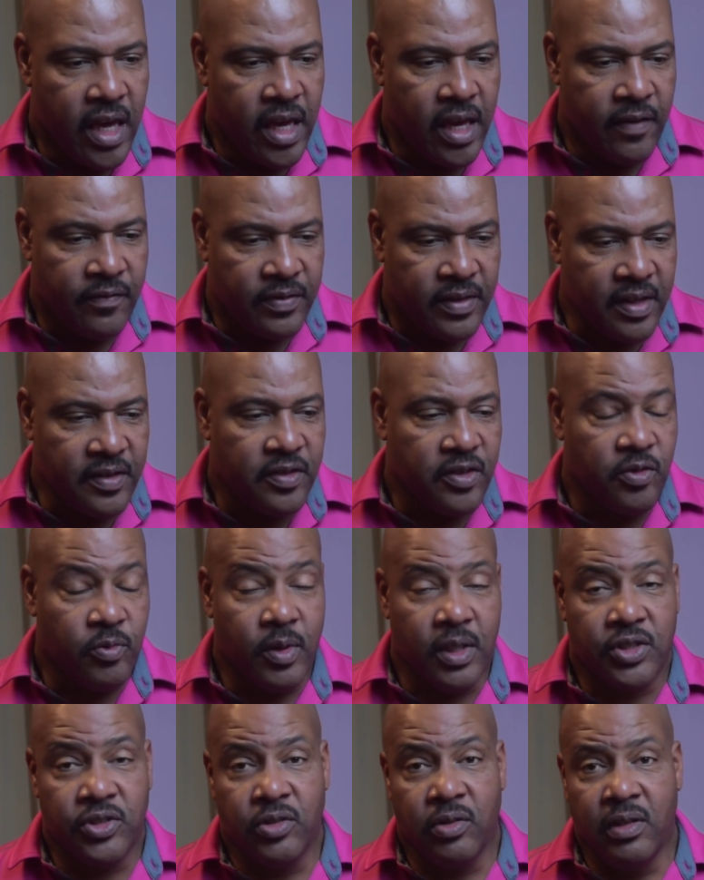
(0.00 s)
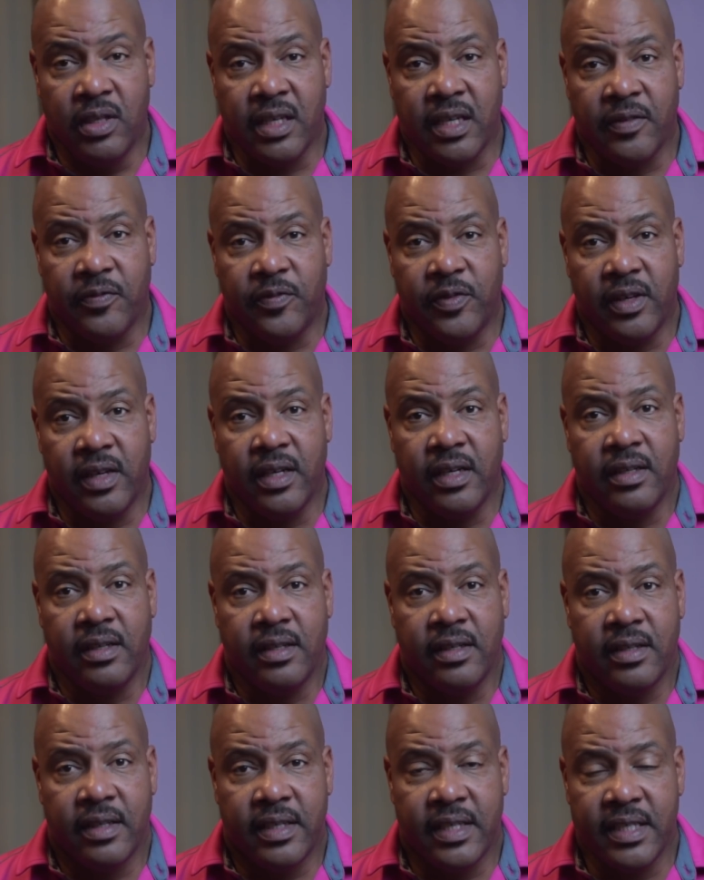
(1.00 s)
if this is what you're looking for,
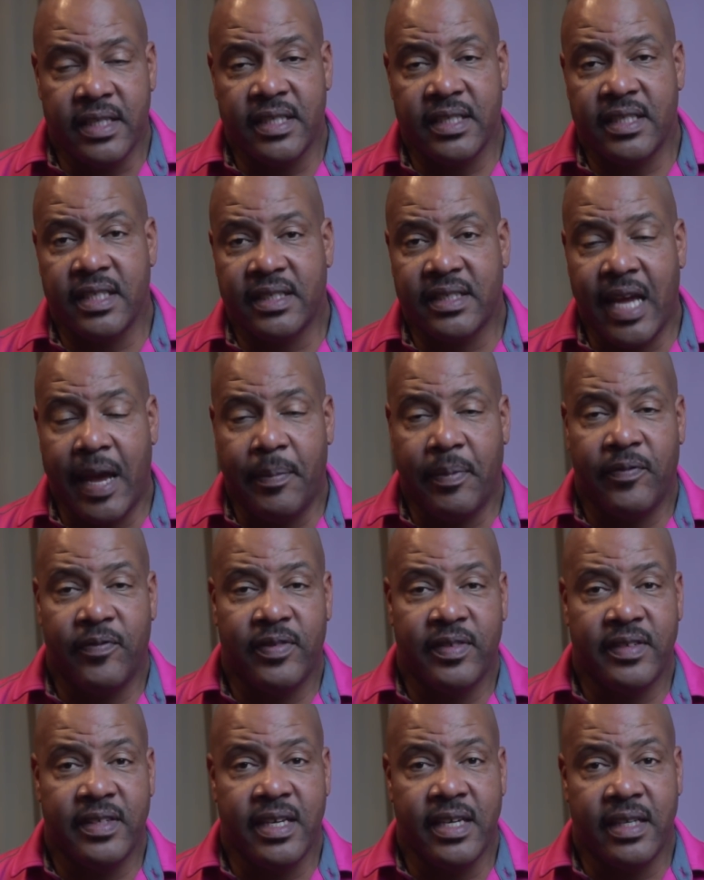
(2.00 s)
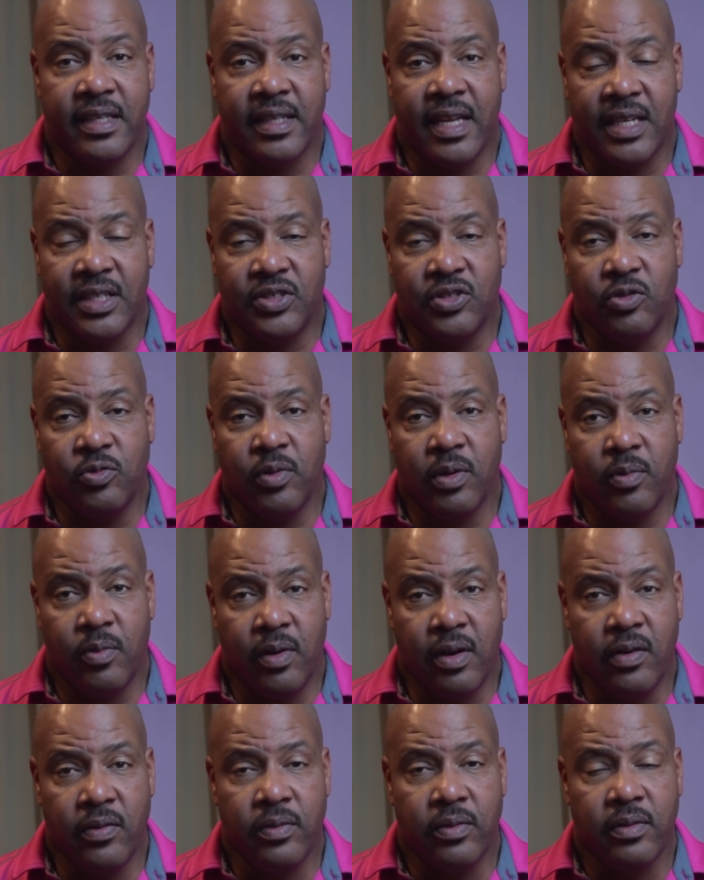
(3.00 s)
this is the type of physique that you would
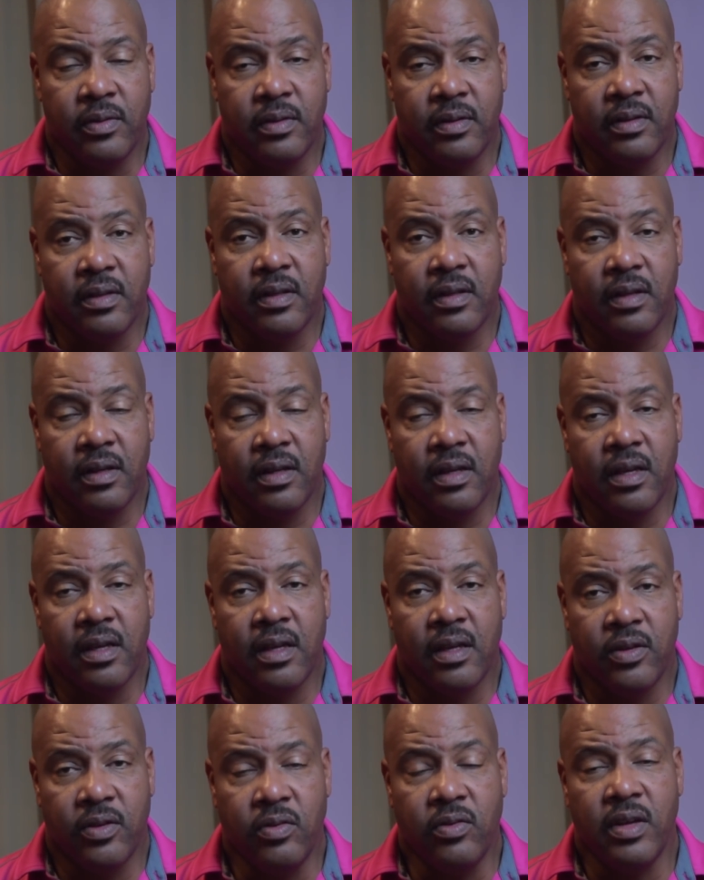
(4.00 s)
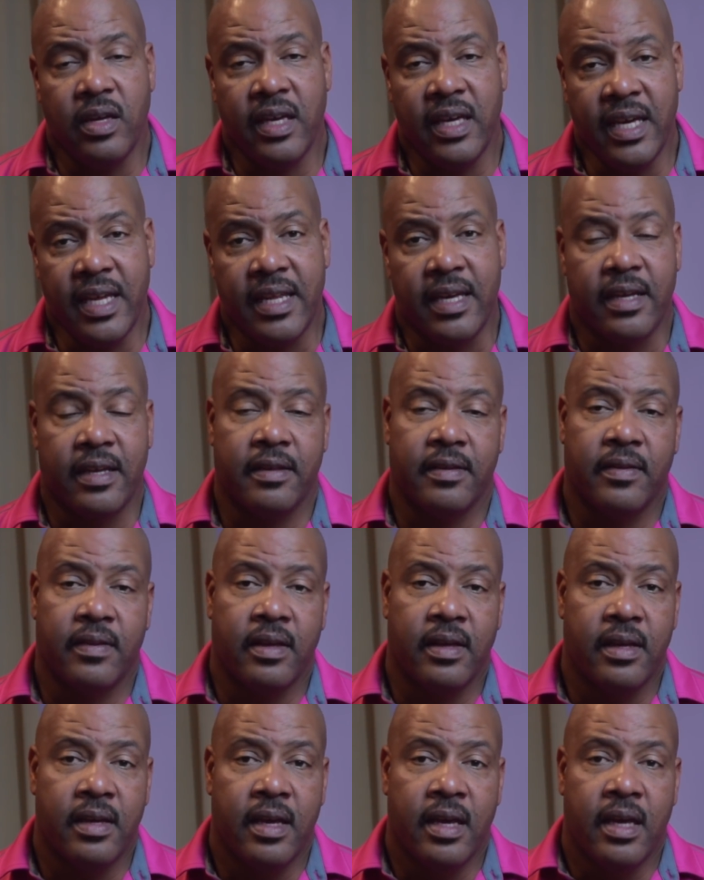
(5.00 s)
want, you can get it.
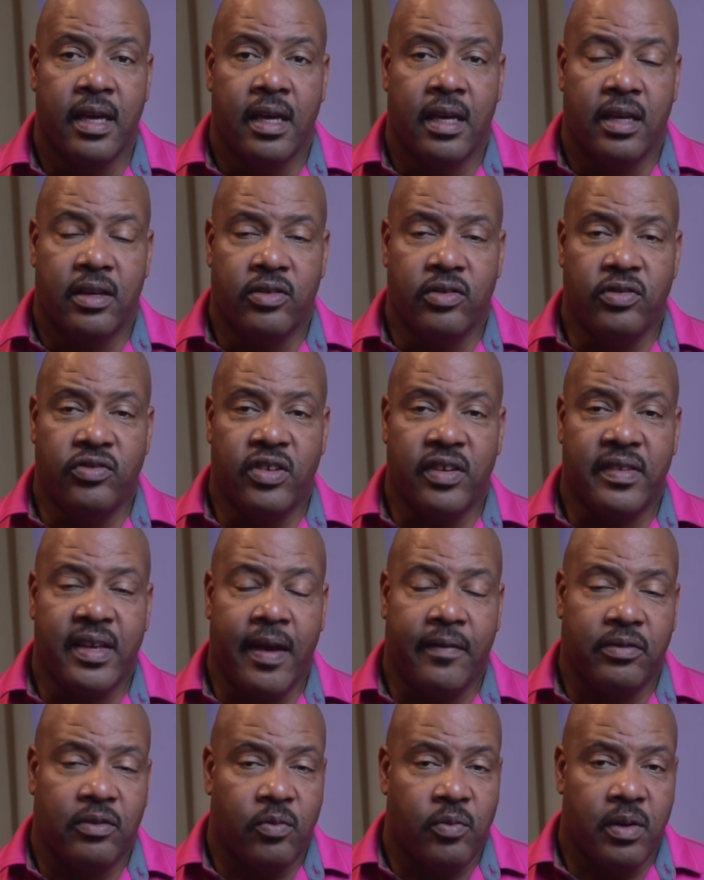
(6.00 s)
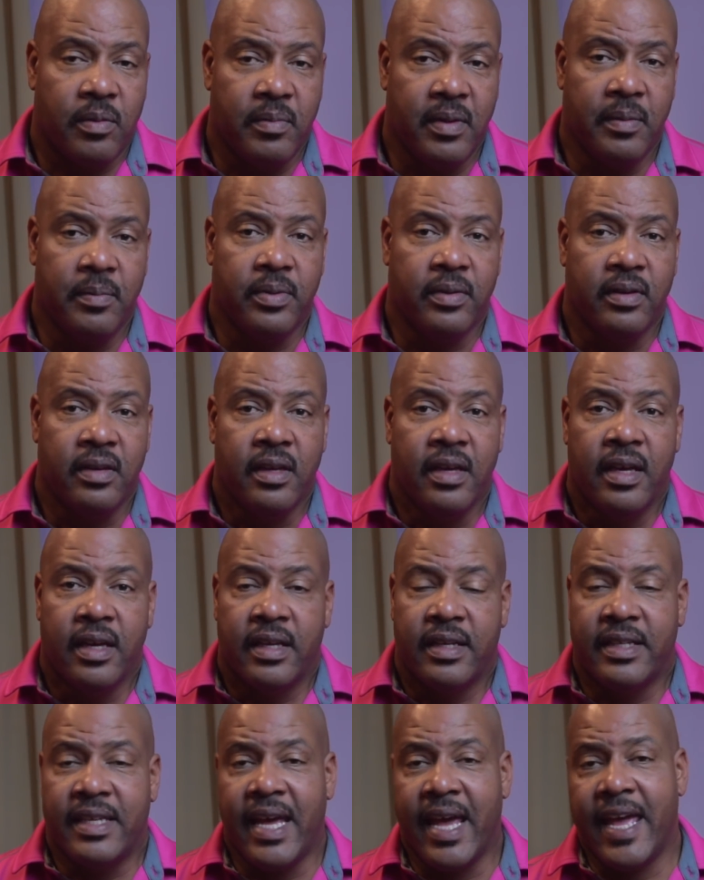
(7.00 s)
You just have to remember
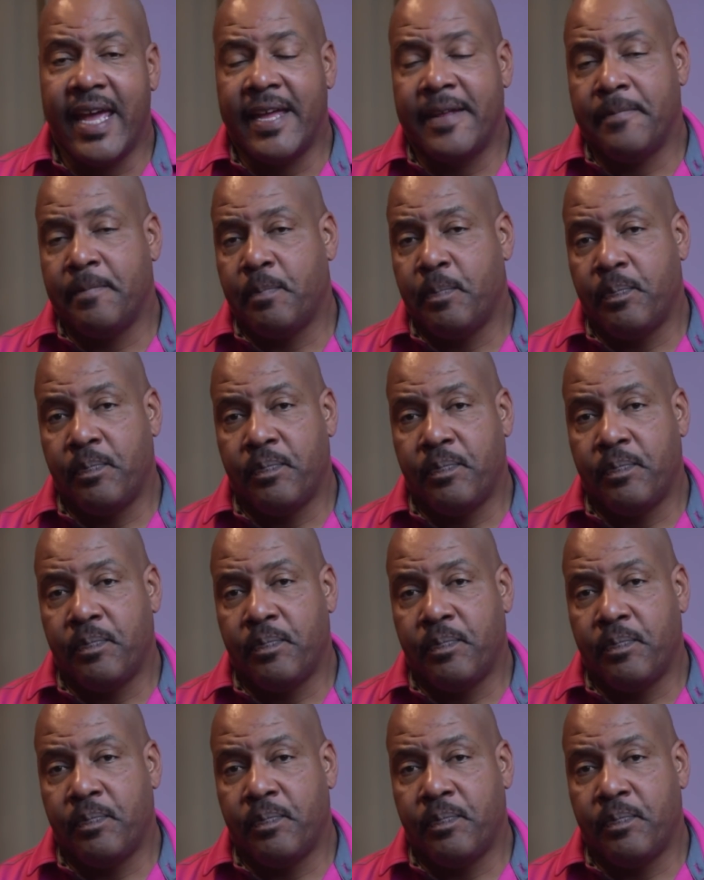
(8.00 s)
that